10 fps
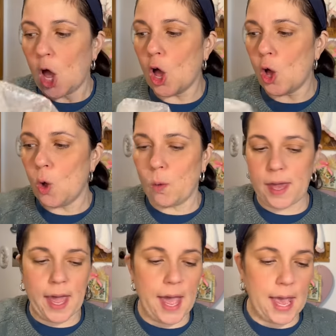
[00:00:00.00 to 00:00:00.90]

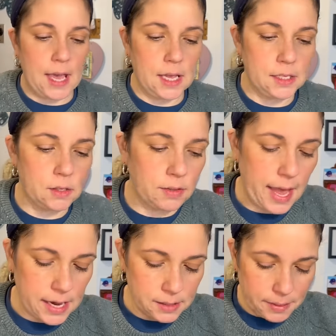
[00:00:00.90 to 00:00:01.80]
Okay, so
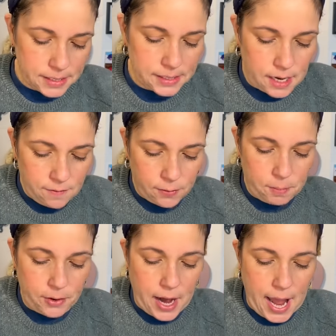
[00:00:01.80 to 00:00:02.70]
that is my stuff
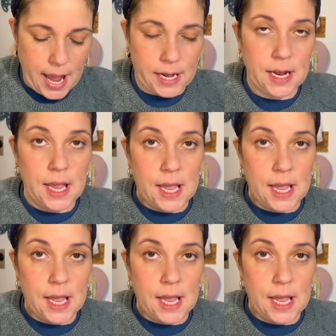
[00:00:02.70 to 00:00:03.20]
from Brad.